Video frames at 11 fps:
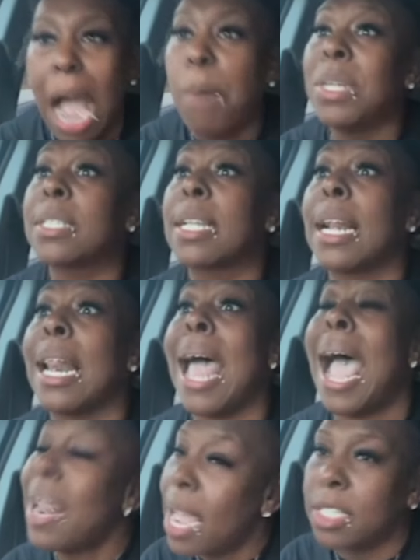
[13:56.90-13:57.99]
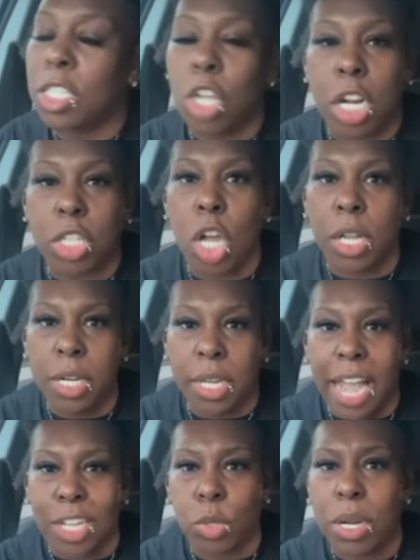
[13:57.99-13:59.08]
I was glad I started talking to
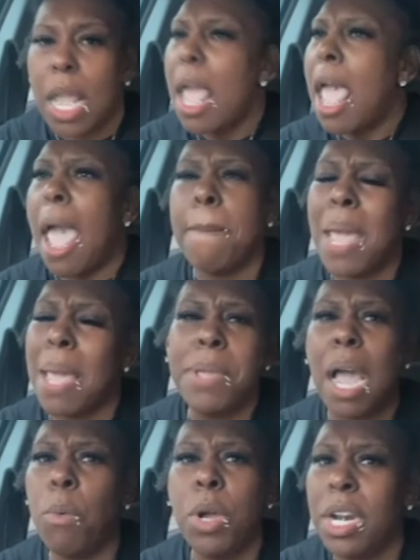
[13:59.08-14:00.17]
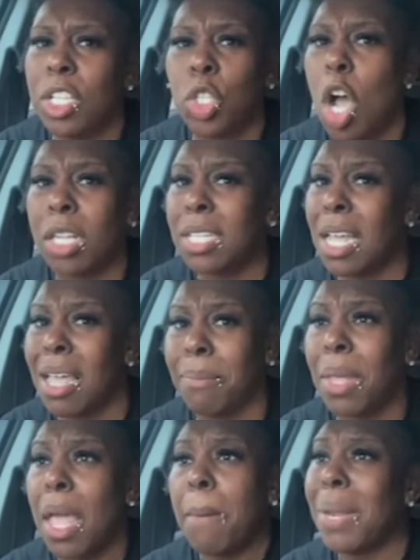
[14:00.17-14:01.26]
Cashway. And maybe I wouldn't have talked to
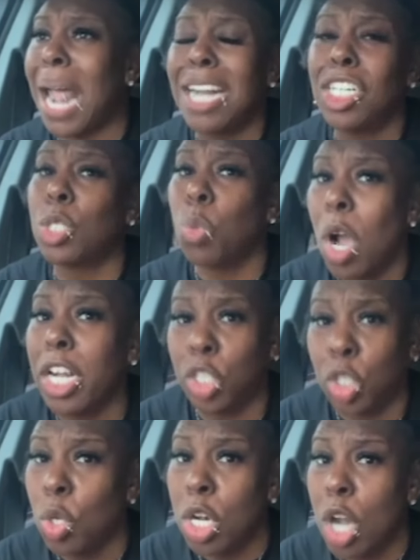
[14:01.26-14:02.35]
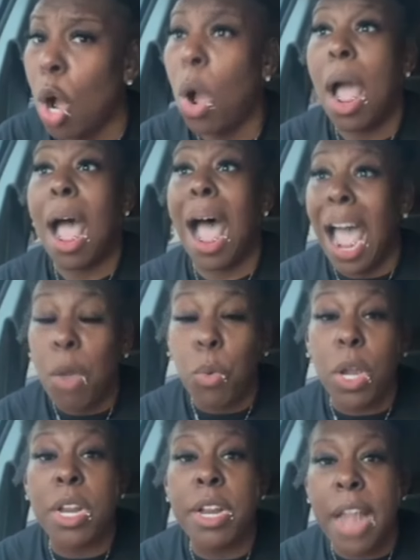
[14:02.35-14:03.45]
him. But I just wanted you to know I
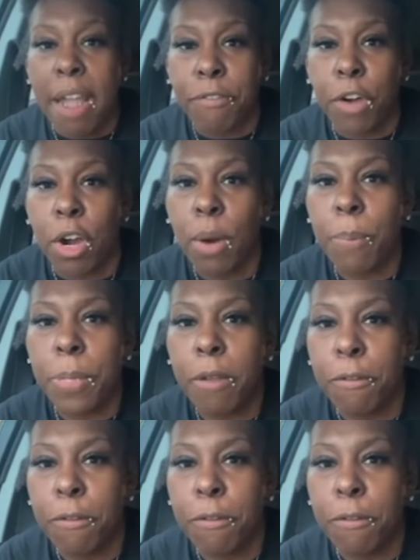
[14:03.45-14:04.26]
would never.